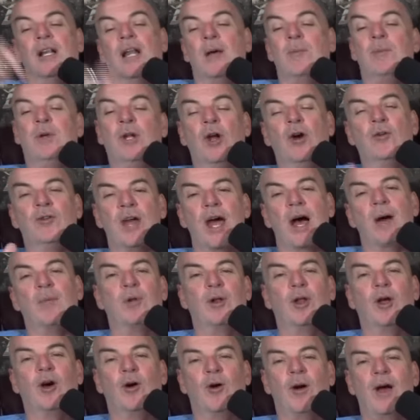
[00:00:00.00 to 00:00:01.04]
Let me know down
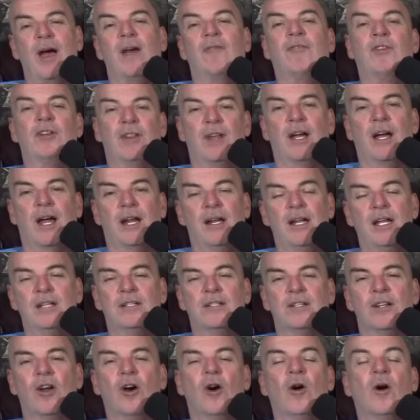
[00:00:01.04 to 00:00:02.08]
below everything I
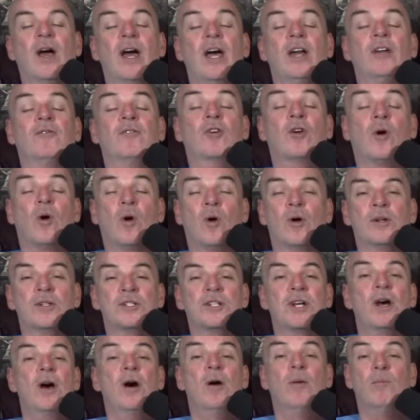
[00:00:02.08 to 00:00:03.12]
need to know. And of
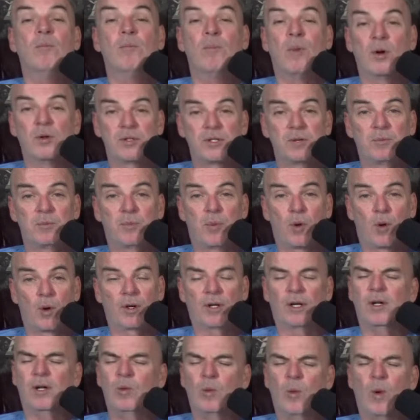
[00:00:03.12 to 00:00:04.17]
course, most
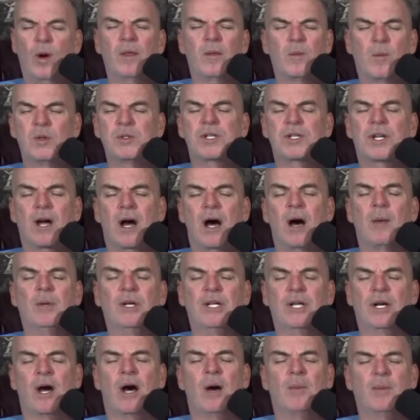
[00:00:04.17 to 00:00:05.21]
importantly, one of the most
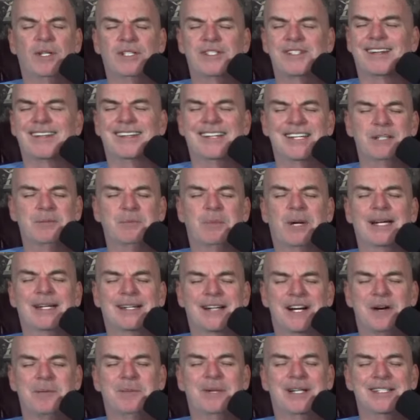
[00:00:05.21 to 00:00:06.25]
common comments I get in my
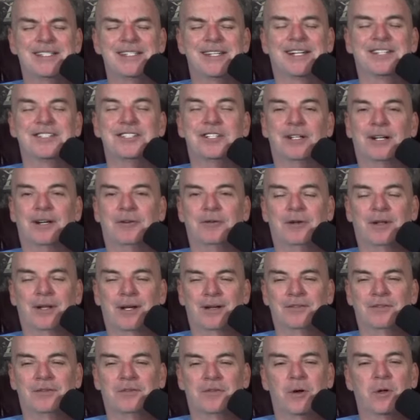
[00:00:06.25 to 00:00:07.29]
comment section, I really
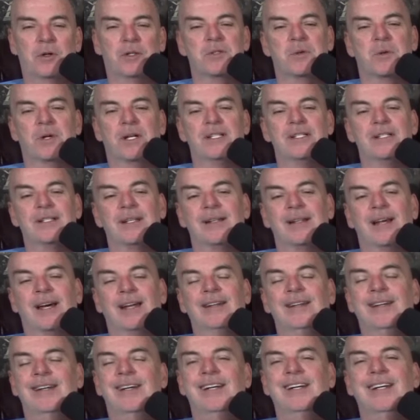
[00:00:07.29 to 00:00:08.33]
have to focus when I say that,
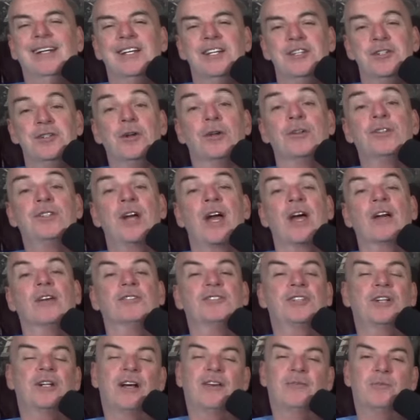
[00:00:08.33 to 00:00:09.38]
is your channel
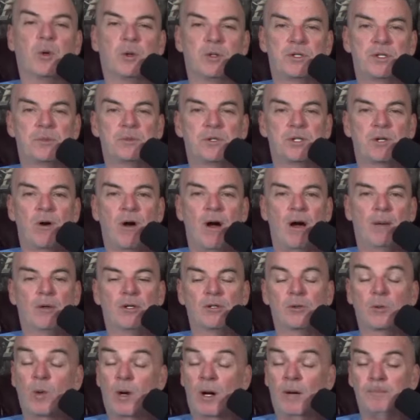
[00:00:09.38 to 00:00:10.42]
should have more
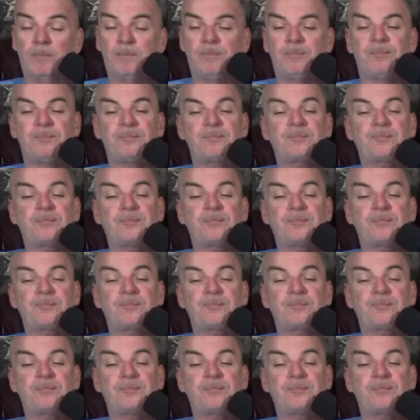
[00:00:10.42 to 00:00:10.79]
subscribers. Well,